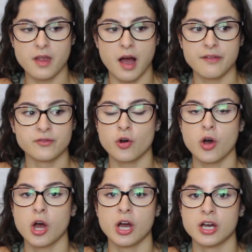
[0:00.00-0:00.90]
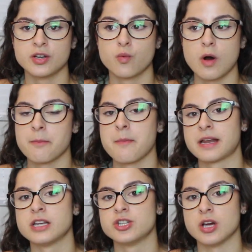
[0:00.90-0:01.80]
I've not heard one
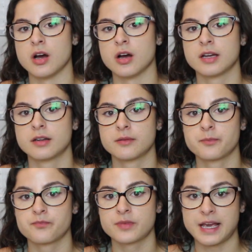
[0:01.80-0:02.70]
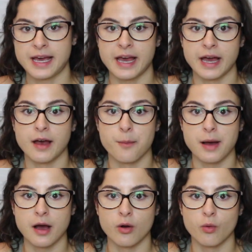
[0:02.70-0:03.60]
manager care
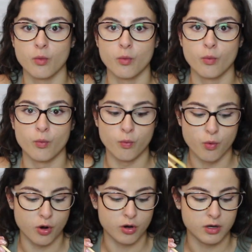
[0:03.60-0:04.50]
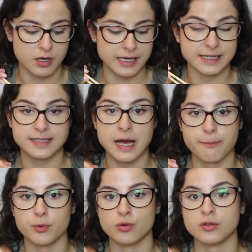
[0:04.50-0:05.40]
about what
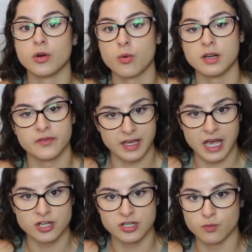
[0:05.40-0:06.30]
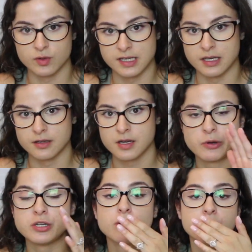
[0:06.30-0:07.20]
exam board the qualification was in.
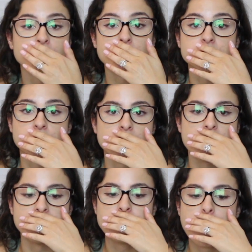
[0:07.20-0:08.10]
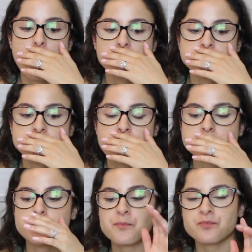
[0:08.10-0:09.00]
When you look for jobs online,
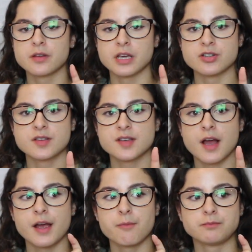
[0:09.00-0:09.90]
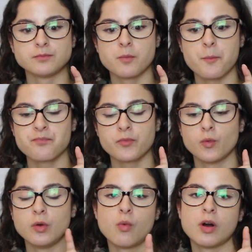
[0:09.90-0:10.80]
they just say
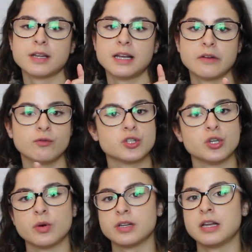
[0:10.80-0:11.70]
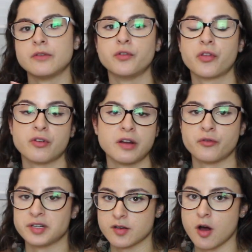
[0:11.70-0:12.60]
we want a level 2 and a level 3,
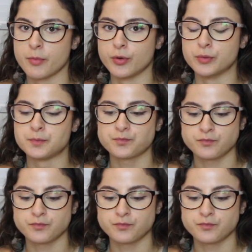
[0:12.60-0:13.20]
for example.